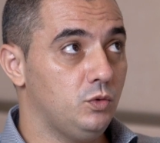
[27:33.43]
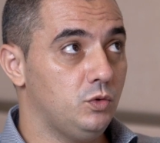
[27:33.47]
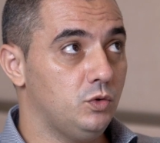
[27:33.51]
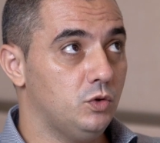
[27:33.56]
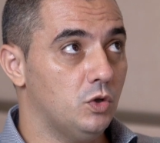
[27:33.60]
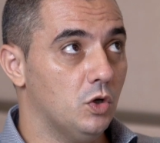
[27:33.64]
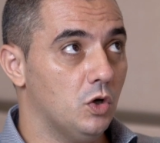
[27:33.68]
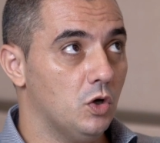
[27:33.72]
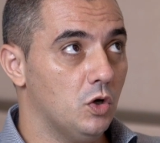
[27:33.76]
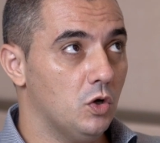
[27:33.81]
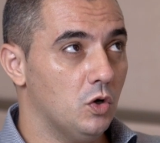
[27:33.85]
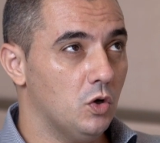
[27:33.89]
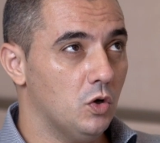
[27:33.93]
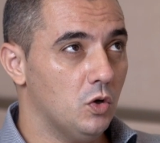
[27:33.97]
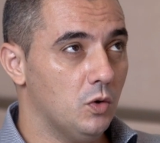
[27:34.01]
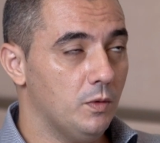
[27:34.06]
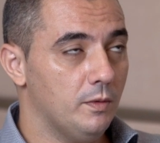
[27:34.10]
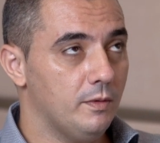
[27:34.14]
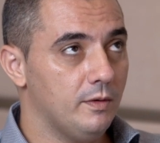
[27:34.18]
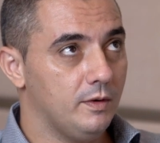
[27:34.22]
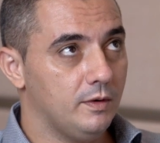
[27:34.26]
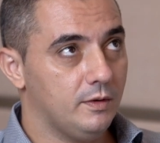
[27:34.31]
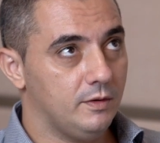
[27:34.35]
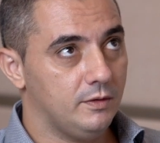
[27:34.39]
the
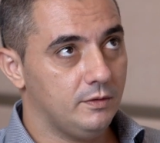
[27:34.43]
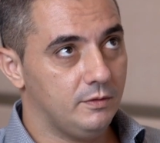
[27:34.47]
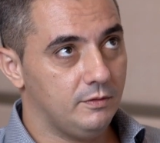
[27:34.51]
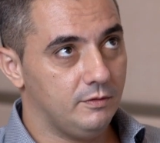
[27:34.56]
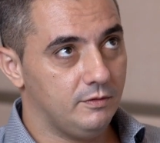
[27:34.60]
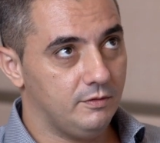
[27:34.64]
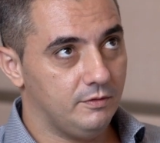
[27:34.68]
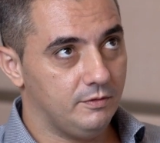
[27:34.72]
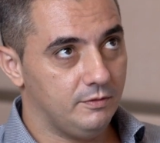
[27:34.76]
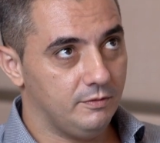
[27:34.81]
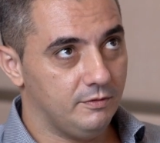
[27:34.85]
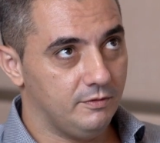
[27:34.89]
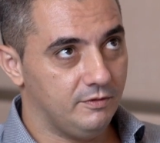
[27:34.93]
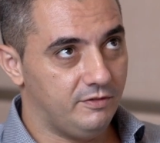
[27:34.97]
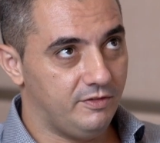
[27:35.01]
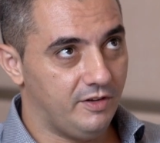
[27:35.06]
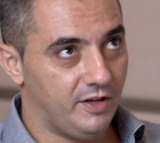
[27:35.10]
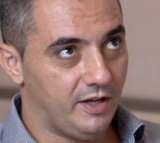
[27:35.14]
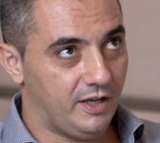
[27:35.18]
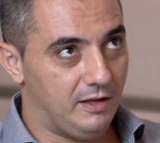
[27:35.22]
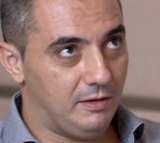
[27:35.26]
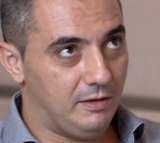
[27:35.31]
very